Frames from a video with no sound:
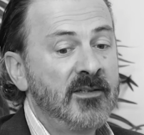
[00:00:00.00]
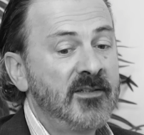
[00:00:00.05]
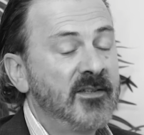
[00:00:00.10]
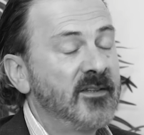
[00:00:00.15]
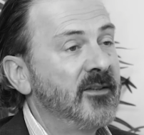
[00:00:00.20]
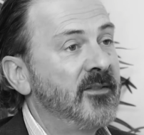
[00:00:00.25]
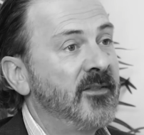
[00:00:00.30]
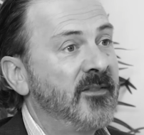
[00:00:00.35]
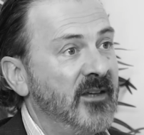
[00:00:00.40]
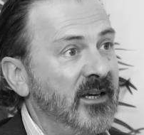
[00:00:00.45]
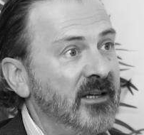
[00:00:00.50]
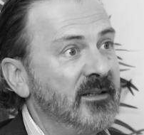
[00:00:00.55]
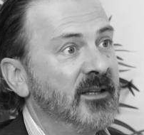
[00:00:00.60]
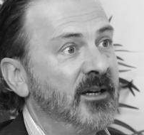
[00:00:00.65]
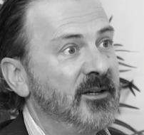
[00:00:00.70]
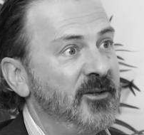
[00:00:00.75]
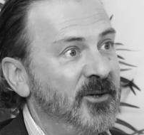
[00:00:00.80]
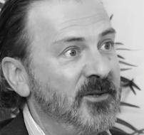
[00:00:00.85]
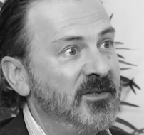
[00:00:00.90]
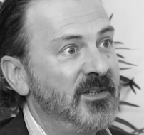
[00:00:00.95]
it's the
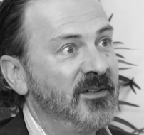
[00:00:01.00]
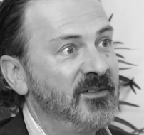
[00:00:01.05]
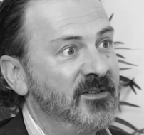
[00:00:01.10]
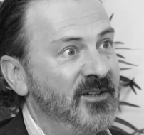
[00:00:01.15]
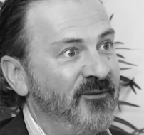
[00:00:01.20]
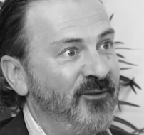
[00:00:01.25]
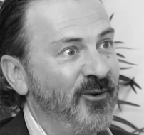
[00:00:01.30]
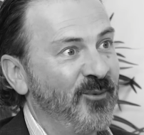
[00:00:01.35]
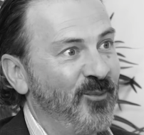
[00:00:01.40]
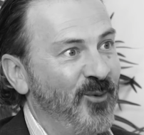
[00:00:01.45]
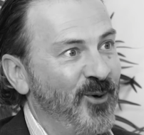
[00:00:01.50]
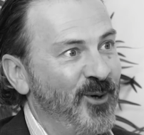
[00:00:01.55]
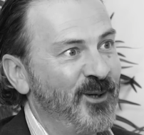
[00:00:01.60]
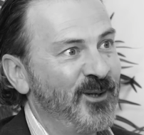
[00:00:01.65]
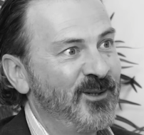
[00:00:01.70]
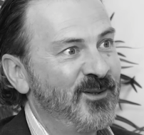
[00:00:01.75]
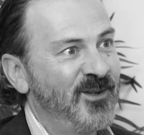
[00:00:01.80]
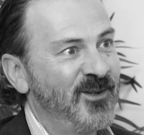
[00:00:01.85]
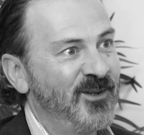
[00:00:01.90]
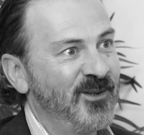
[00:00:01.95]
thing they're using different
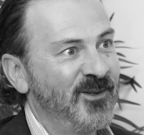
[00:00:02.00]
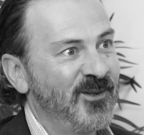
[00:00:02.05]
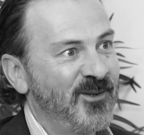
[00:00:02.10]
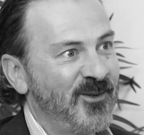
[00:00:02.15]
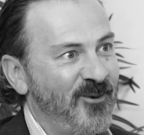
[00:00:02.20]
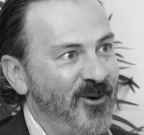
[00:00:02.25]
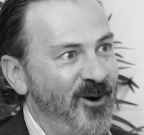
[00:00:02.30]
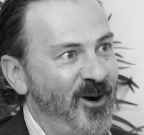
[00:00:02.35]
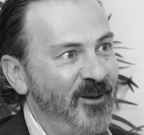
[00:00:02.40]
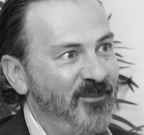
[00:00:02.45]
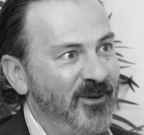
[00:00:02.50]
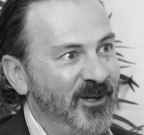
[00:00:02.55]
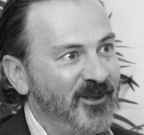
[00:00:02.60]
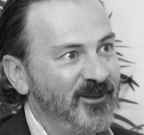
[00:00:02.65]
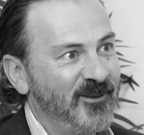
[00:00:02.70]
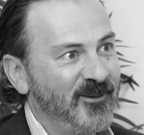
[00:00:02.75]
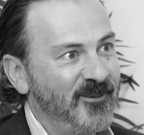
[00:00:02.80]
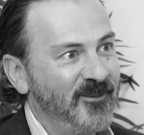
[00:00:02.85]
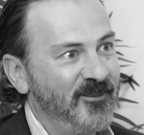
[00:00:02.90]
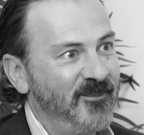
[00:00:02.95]
words to describe
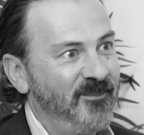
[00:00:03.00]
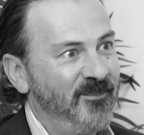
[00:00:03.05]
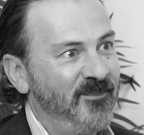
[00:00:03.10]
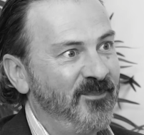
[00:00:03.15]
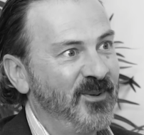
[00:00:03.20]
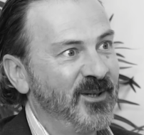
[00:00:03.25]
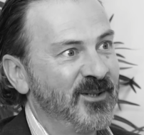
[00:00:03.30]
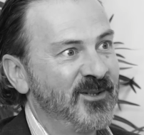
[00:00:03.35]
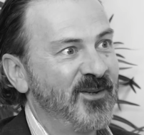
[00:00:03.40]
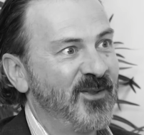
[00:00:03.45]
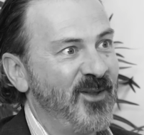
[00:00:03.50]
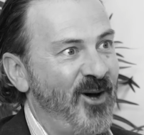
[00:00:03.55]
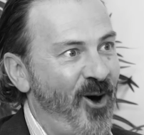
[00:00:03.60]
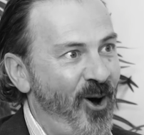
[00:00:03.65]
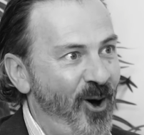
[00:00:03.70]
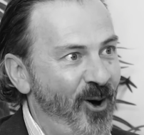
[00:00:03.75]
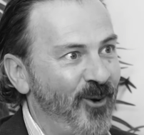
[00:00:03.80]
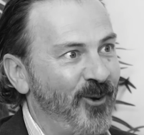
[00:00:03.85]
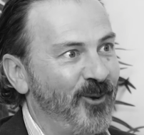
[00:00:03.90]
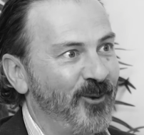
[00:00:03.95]
it, but it's the
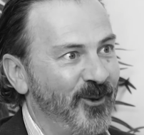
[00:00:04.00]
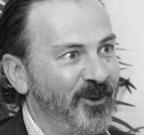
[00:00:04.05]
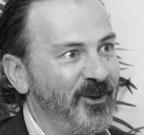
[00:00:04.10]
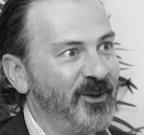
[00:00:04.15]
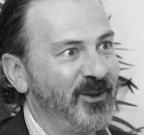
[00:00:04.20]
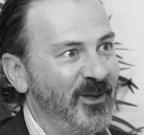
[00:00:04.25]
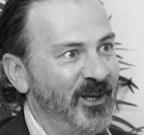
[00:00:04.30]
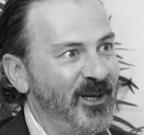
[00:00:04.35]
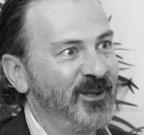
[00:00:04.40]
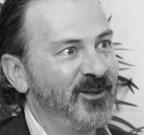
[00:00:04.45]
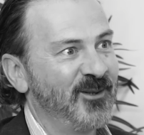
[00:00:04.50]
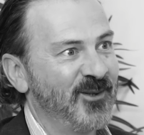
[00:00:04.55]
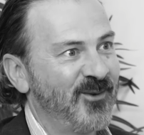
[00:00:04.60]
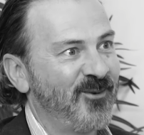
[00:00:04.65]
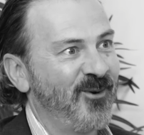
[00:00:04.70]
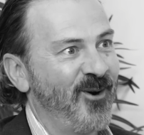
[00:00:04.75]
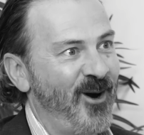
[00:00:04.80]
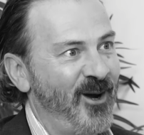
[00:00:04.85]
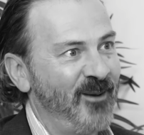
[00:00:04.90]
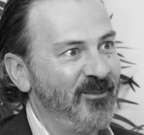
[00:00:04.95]
hole that they're
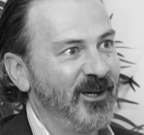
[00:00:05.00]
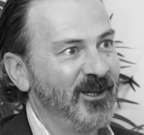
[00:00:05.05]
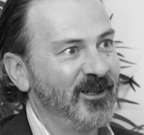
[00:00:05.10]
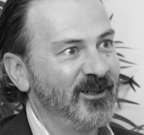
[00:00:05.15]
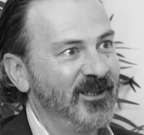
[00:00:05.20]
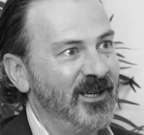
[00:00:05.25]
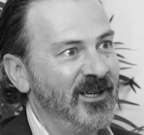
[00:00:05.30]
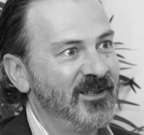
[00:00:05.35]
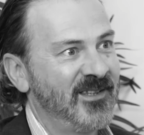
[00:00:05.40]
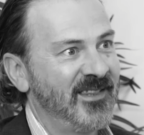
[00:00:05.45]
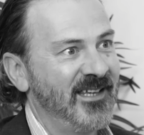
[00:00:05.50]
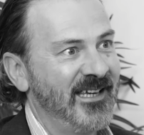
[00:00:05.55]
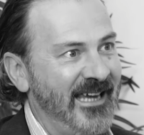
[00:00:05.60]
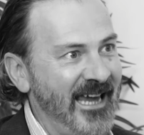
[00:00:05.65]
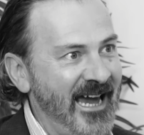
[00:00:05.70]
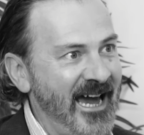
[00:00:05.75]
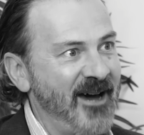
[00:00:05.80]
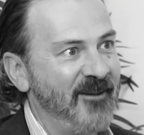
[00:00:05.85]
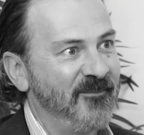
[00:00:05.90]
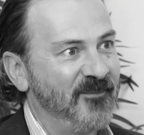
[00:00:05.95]
describing. It's the
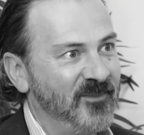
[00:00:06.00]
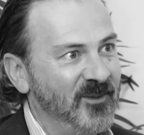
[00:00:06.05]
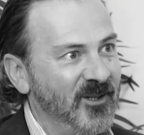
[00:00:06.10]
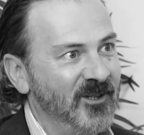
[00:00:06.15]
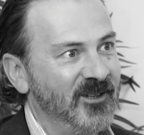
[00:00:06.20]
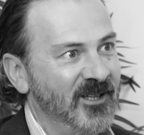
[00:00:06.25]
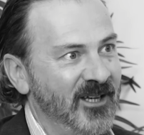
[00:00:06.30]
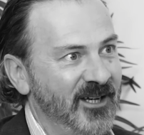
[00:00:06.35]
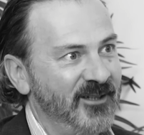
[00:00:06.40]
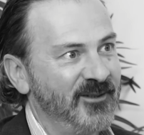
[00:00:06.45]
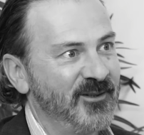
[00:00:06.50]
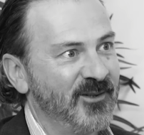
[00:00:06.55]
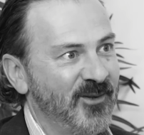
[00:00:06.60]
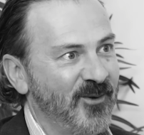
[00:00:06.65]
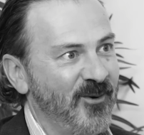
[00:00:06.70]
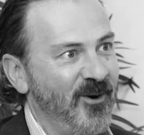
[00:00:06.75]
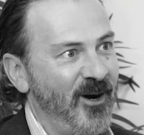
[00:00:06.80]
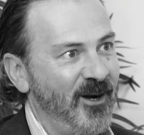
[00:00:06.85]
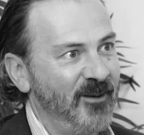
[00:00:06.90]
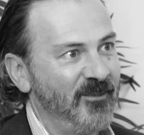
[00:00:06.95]
gap that they're
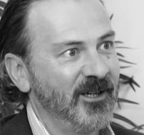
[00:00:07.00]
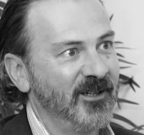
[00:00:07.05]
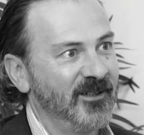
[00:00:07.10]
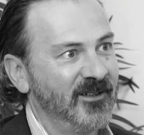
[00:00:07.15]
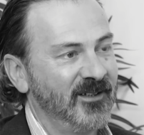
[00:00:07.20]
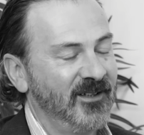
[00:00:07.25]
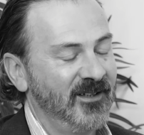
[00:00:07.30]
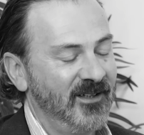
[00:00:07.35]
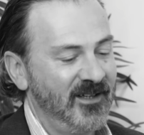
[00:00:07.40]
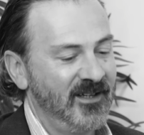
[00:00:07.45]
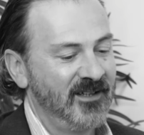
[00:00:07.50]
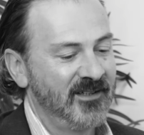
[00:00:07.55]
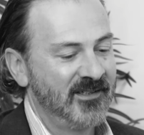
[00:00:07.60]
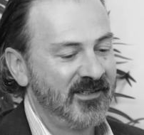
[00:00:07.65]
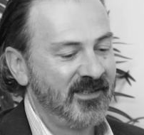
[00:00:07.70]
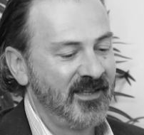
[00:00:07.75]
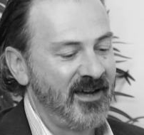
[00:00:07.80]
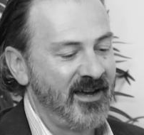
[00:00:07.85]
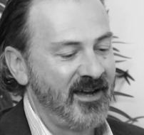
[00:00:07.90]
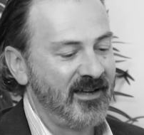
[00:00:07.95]
describing
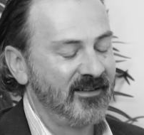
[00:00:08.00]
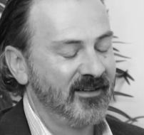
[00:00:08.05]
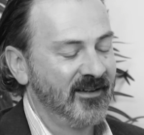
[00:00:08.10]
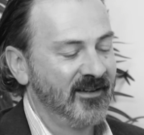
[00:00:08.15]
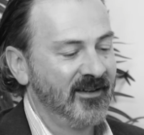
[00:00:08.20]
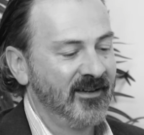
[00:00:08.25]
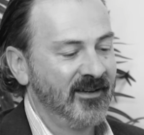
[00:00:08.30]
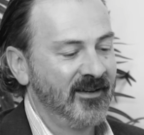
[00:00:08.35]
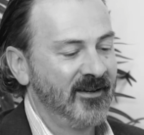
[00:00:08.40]
is that,